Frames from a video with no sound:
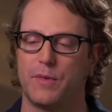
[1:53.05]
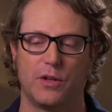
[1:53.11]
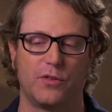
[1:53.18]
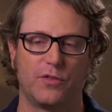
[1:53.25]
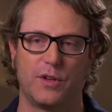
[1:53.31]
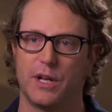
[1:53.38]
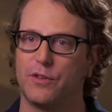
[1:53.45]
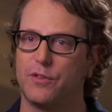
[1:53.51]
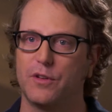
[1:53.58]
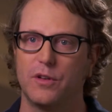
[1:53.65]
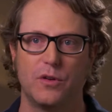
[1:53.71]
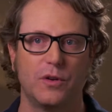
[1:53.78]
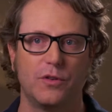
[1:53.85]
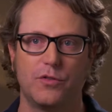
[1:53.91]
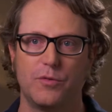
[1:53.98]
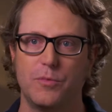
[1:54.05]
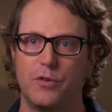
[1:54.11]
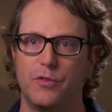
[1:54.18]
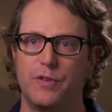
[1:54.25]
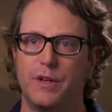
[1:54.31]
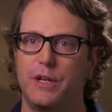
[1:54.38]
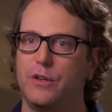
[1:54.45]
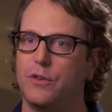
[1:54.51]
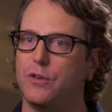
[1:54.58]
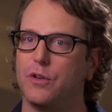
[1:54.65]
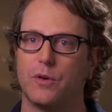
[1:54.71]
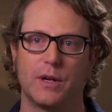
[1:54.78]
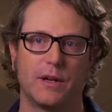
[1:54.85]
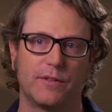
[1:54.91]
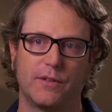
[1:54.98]
It stands alone as a movie. You
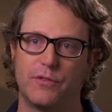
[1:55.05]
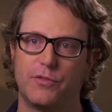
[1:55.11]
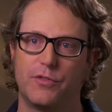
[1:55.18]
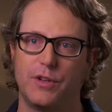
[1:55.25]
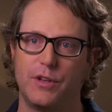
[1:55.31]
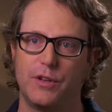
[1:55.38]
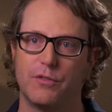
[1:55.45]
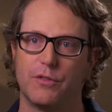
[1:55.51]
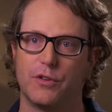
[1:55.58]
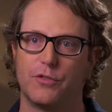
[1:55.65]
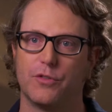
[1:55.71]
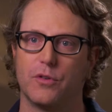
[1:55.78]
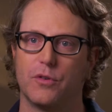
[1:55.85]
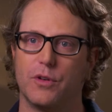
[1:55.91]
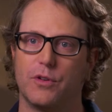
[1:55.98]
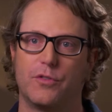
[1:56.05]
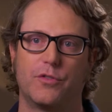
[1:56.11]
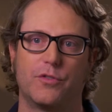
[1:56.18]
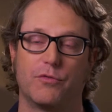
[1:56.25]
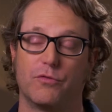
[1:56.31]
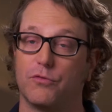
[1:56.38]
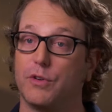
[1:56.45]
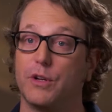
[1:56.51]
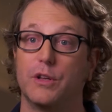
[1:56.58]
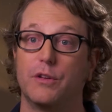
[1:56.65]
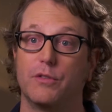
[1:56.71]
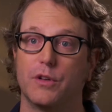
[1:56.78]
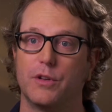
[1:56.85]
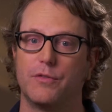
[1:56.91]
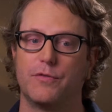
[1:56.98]
don't have to have seen the original. It's really,
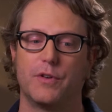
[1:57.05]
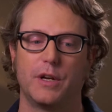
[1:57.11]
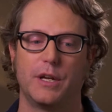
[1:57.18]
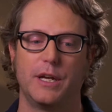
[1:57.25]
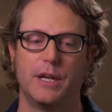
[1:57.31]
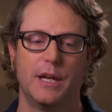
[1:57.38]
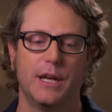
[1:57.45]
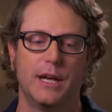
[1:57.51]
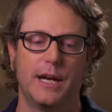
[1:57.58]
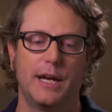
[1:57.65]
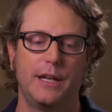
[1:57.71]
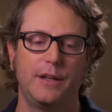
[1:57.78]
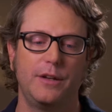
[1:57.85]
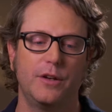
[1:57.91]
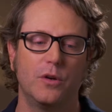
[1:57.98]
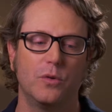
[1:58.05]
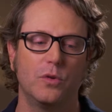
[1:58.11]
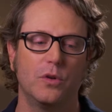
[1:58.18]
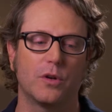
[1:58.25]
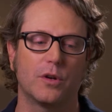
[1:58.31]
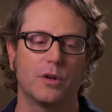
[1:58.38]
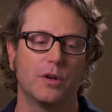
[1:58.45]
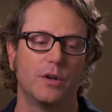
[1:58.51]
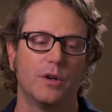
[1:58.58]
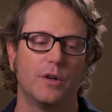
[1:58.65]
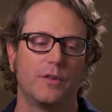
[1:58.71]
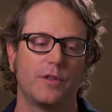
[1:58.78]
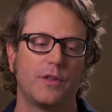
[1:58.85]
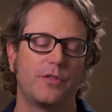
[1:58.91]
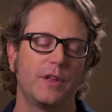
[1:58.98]
really funny. And you know, look,
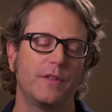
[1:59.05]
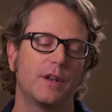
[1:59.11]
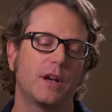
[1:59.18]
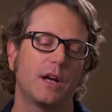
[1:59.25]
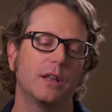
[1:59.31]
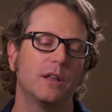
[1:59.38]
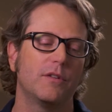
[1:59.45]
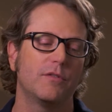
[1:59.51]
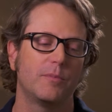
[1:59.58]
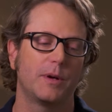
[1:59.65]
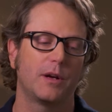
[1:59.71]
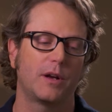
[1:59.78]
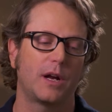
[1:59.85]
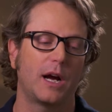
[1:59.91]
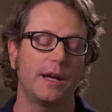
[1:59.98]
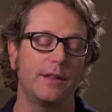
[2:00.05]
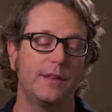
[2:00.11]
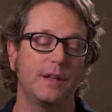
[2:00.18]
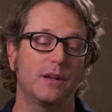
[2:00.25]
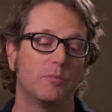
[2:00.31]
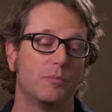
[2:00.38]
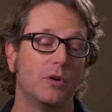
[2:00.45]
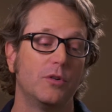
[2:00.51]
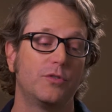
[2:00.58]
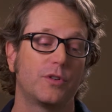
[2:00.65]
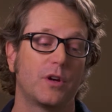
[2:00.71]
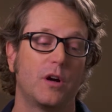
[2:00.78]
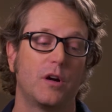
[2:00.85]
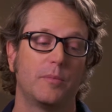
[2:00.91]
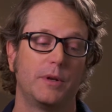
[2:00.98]
the thing that I love about, I think most
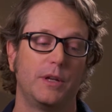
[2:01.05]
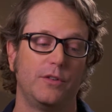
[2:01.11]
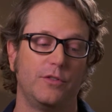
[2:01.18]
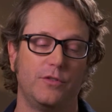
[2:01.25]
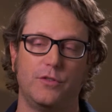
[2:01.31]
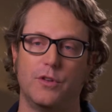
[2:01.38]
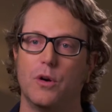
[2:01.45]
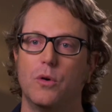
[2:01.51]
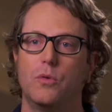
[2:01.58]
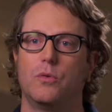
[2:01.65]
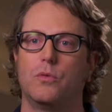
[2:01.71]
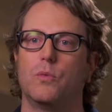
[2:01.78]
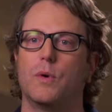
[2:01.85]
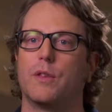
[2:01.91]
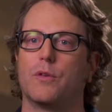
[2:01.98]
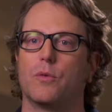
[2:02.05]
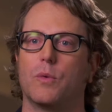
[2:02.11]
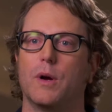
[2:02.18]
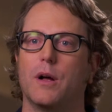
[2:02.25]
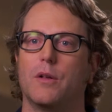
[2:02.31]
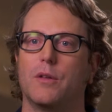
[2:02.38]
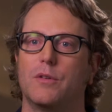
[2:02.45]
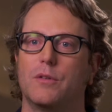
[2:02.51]
comedies don't weather well